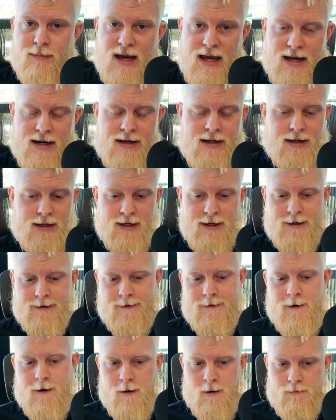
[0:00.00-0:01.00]
made
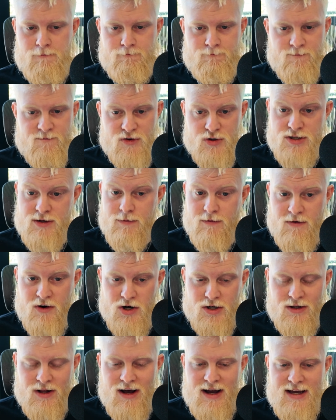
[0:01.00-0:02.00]
for some of
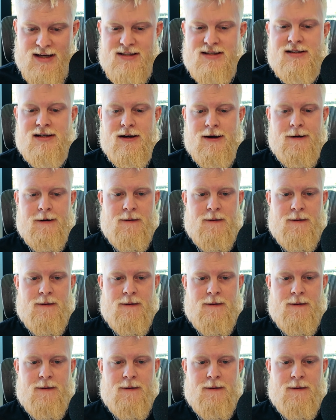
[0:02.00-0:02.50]
our clients.